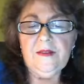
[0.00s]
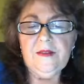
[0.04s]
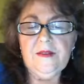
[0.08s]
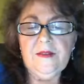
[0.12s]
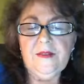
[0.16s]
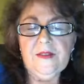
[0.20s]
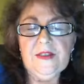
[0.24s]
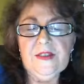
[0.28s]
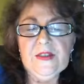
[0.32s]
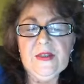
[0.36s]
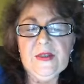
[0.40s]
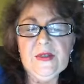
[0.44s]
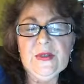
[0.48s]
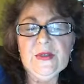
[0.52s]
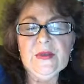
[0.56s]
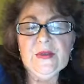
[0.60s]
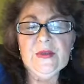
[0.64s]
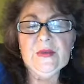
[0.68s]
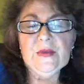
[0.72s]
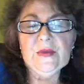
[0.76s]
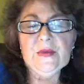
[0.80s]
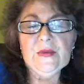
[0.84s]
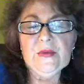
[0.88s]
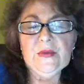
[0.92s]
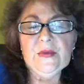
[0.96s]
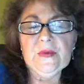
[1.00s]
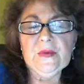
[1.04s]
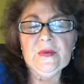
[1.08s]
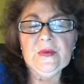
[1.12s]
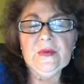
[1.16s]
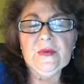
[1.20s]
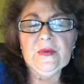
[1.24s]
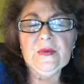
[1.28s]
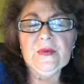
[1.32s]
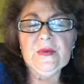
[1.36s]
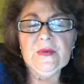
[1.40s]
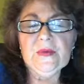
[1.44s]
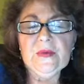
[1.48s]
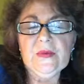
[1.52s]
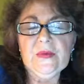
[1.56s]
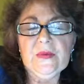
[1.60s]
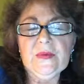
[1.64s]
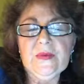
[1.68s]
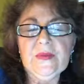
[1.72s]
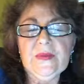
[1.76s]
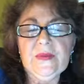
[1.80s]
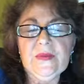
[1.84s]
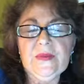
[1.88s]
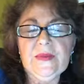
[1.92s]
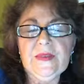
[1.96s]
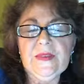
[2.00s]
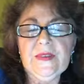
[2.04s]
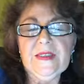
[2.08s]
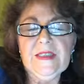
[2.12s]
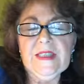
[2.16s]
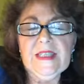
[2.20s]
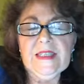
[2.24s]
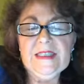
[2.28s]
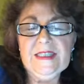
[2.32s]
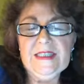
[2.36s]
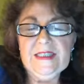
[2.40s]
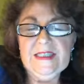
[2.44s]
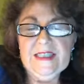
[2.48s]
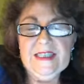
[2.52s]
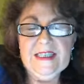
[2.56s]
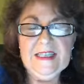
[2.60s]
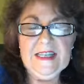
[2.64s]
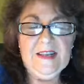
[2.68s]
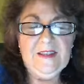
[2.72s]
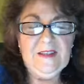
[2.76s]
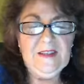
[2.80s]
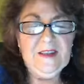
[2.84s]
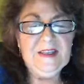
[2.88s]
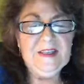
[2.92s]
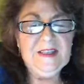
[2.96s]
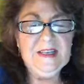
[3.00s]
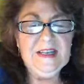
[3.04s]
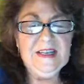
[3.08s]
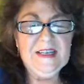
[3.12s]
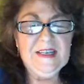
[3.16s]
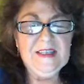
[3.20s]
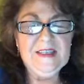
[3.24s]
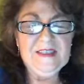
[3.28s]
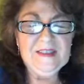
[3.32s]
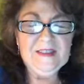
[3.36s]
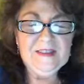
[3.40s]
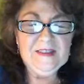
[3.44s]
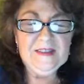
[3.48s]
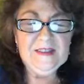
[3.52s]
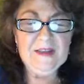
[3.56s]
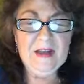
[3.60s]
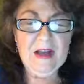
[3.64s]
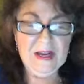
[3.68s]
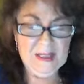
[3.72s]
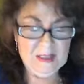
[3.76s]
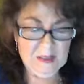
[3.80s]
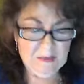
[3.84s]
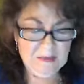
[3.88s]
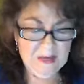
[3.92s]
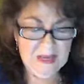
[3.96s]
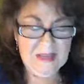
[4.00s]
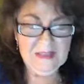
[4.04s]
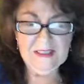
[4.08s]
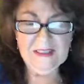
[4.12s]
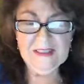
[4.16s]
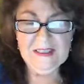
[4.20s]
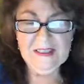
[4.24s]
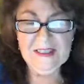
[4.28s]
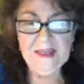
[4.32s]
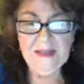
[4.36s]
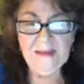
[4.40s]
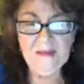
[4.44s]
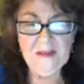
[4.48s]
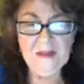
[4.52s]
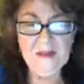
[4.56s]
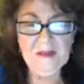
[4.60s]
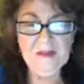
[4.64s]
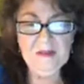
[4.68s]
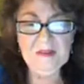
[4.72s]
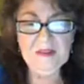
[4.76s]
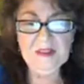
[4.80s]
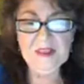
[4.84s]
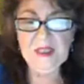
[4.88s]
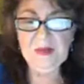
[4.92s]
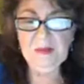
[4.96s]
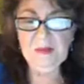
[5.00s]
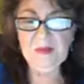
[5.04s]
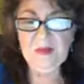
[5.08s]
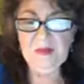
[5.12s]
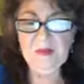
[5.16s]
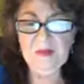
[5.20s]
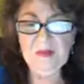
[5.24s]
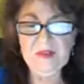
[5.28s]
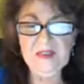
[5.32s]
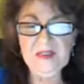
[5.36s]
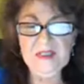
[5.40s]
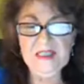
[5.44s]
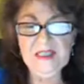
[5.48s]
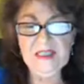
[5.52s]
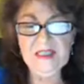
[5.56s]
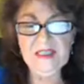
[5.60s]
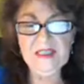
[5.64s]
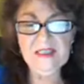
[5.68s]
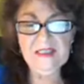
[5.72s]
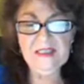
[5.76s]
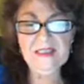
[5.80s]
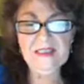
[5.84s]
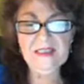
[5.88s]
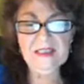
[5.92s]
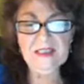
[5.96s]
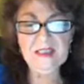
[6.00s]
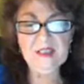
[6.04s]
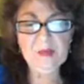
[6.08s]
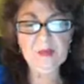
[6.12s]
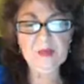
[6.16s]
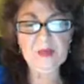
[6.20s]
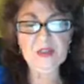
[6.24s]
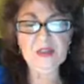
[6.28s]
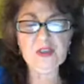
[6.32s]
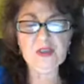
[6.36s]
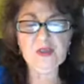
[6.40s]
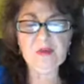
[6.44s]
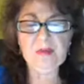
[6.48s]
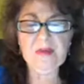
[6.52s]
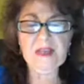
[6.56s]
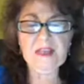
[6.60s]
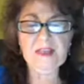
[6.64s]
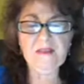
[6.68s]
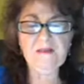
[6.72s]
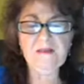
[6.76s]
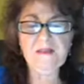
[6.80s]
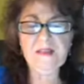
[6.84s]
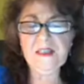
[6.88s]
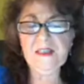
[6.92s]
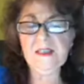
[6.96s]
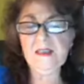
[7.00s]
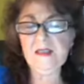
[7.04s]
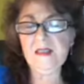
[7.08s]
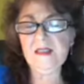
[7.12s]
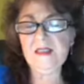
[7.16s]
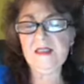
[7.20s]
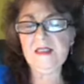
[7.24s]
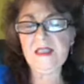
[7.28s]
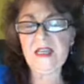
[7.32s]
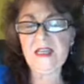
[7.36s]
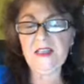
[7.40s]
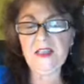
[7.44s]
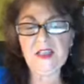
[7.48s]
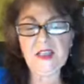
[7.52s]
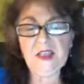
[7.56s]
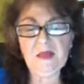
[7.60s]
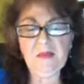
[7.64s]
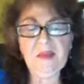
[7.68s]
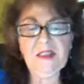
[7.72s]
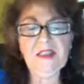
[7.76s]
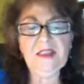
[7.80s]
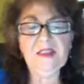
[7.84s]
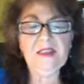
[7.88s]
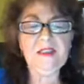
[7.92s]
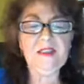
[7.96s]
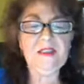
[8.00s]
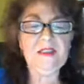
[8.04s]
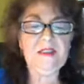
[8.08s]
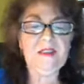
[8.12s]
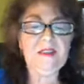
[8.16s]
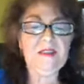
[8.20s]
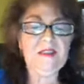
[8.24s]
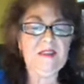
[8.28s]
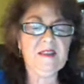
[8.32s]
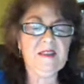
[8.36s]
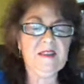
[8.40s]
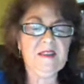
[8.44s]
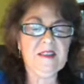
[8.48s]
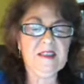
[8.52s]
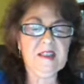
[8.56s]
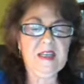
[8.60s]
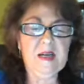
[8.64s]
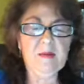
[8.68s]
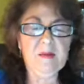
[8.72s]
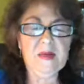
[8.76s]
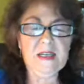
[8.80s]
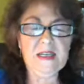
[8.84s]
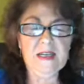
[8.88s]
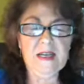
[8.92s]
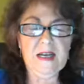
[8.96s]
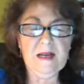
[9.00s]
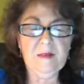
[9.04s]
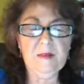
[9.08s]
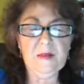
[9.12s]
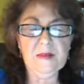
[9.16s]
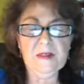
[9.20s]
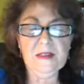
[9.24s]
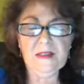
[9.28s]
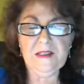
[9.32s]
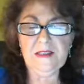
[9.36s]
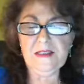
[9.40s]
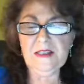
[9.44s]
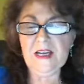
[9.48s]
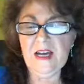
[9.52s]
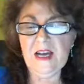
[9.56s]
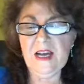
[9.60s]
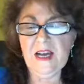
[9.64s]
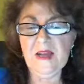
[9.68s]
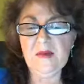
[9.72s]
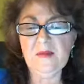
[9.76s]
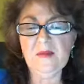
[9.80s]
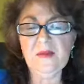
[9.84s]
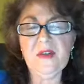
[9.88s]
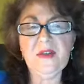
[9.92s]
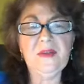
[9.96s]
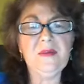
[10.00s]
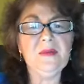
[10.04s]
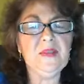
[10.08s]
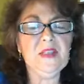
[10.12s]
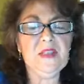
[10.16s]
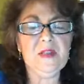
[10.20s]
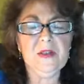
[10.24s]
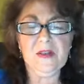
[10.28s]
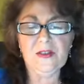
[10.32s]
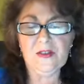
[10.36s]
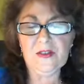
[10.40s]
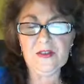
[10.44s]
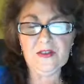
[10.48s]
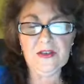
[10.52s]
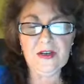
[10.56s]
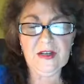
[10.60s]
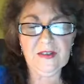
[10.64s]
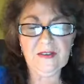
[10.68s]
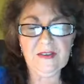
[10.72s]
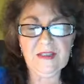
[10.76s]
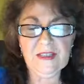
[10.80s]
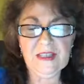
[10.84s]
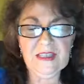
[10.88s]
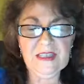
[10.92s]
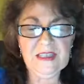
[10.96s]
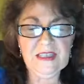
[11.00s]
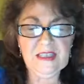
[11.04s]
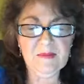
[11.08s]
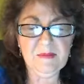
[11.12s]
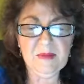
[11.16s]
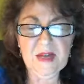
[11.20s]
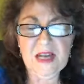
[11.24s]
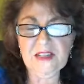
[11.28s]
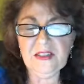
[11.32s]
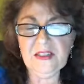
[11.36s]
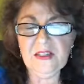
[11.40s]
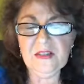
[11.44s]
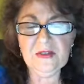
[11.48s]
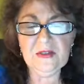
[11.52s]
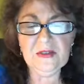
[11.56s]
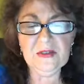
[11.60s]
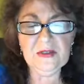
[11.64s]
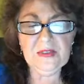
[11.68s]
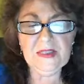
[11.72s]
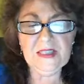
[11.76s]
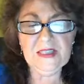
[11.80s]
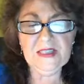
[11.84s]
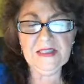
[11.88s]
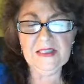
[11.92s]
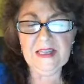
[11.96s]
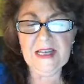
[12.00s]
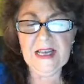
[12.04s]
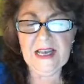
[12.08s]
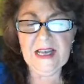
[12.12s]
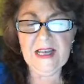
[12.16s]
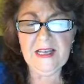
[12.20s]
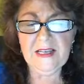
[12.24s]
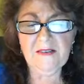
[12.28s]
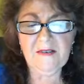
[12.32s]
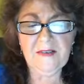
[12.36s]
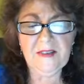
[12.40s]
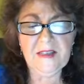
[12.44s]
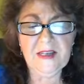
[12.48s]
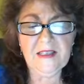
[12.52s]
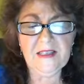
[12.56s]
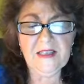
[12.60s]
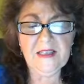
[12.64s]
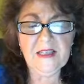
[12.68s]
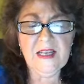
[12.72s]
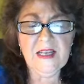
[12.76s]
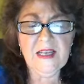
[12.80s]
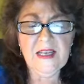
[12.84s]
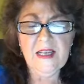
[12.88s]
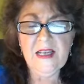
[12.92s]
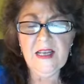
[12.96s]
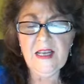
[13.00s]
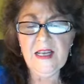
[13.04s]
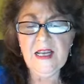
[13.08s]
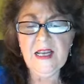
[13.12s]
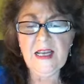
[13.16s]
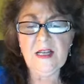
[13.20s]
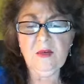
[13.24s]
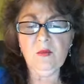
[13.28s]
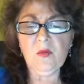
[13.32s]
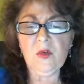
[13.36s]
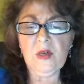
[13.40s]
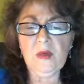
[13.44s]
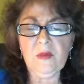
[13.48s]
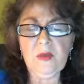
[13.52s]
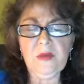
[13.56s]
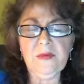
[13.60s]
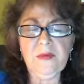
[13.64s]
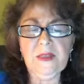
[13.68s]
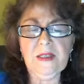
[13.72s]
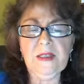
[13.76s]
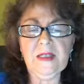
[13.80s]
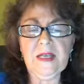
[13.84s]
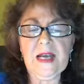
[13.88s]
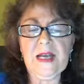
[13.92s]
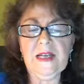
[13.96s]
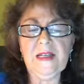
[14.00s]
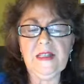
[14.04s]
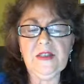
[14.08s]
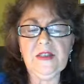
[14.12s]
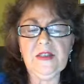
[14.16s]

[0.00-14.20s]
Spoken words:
So let's see, I think I talked about stuff and skipped them things. Spiritual manifestation, because it's coming up on the time when we all start thinking about the new year ahead of us and what we would like